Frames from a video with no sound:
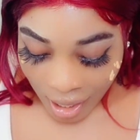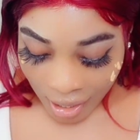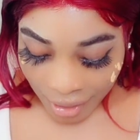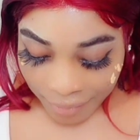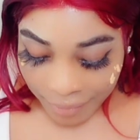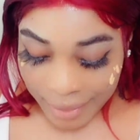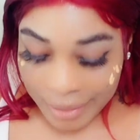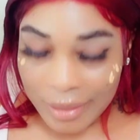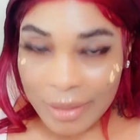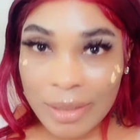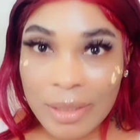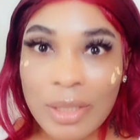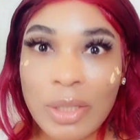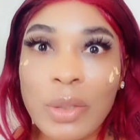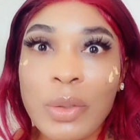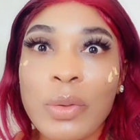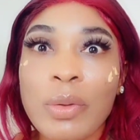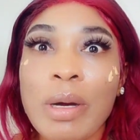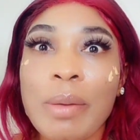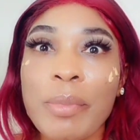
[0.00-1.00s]
All right,
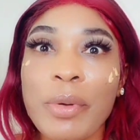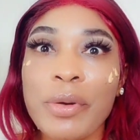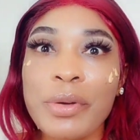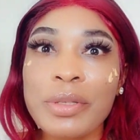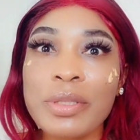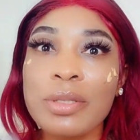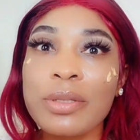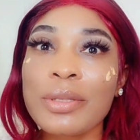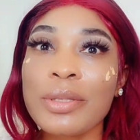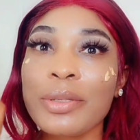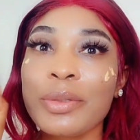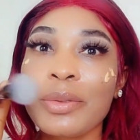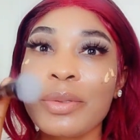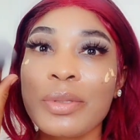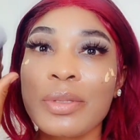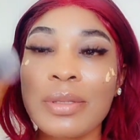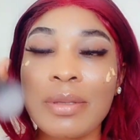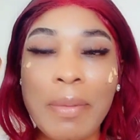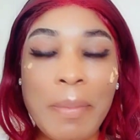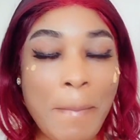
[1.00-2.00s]
so I'm going to
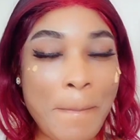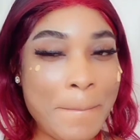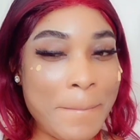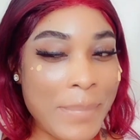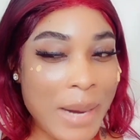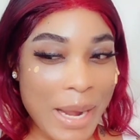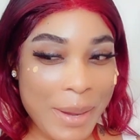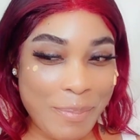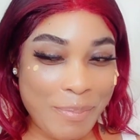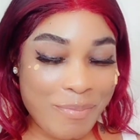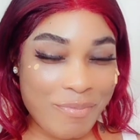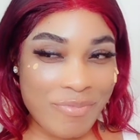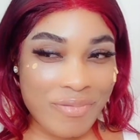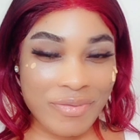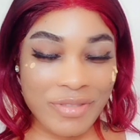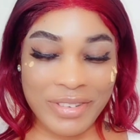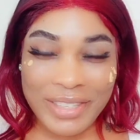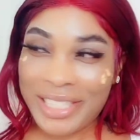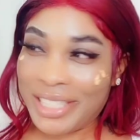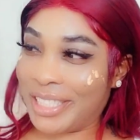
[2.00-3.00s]
use my
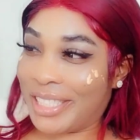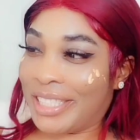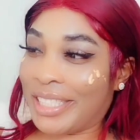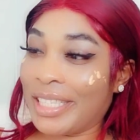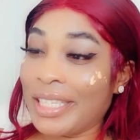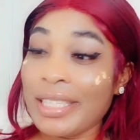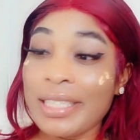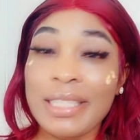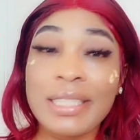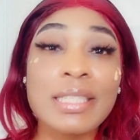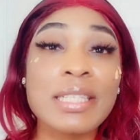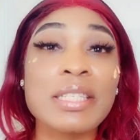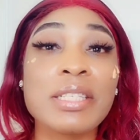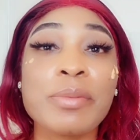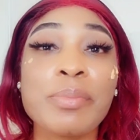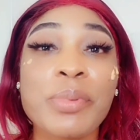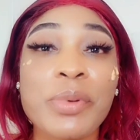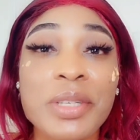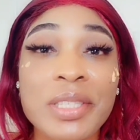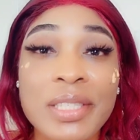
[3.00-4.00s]
brush. This is
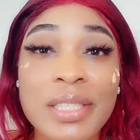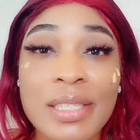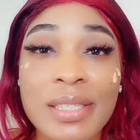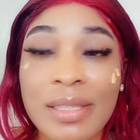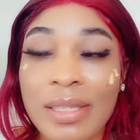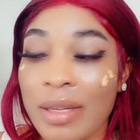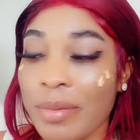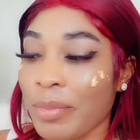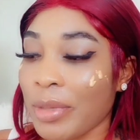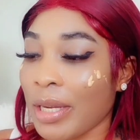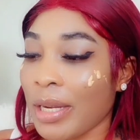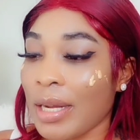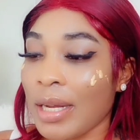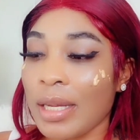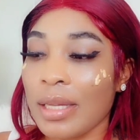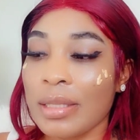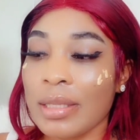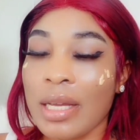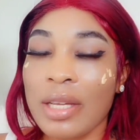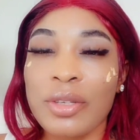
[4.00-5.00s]
the brush they sent me,
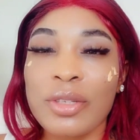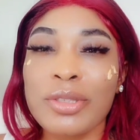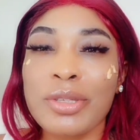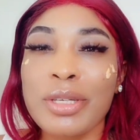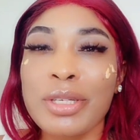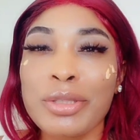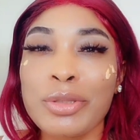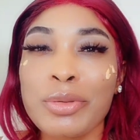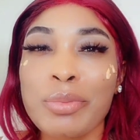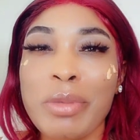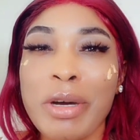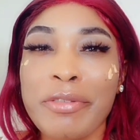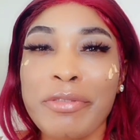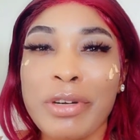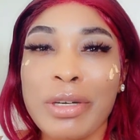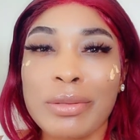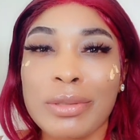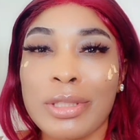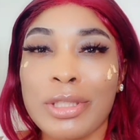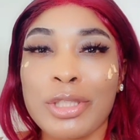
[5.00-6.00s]
guys. I usually do my
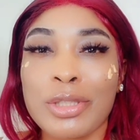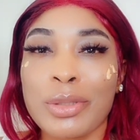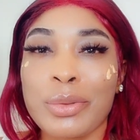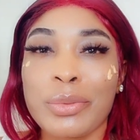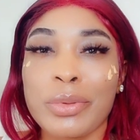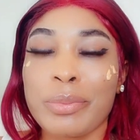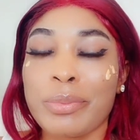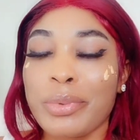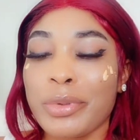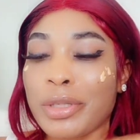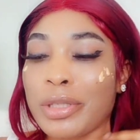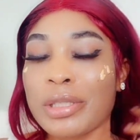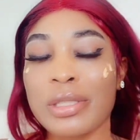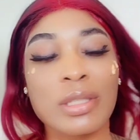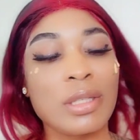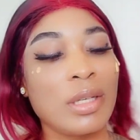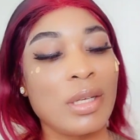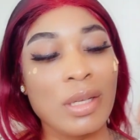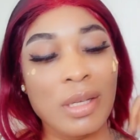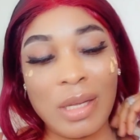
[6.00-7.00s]
foundation with brush.